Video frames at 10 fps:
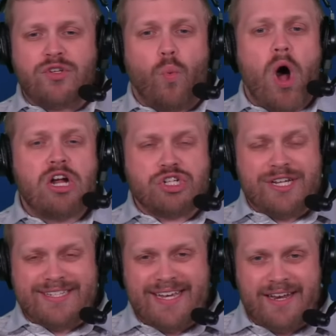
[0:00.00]
to
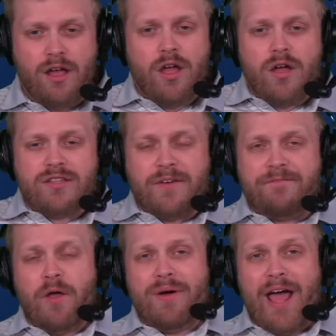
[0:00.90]
Washington, to
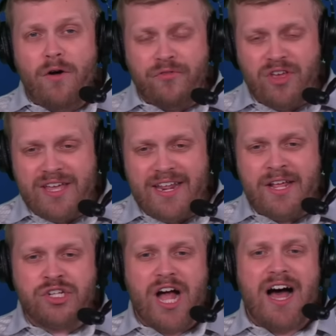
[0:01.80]
Philadelphia
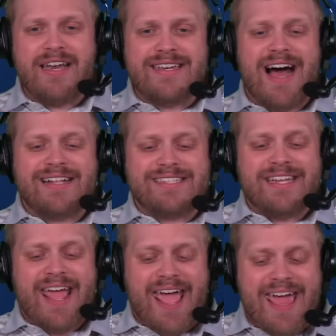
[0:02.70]
getting Jahan
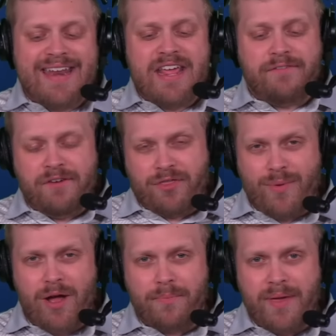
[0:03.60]
Dotson and a
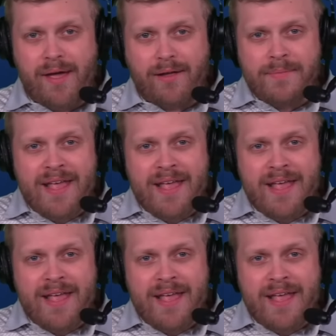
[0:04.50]
fifth-round pick.